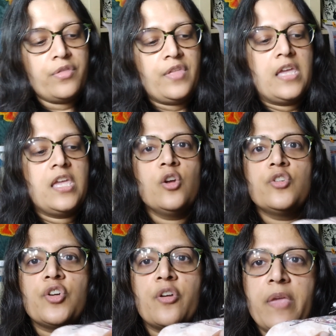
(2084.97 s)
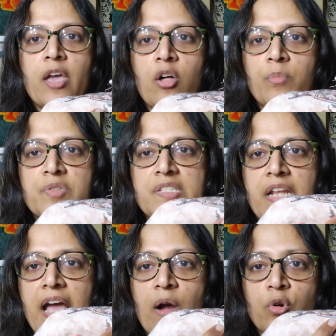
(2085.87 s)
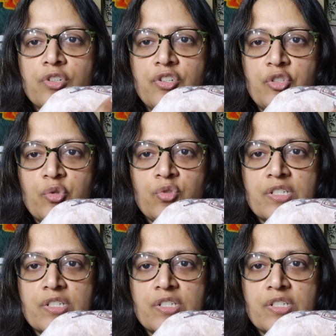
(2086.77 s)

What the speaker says: thing here took me almost an hour to do,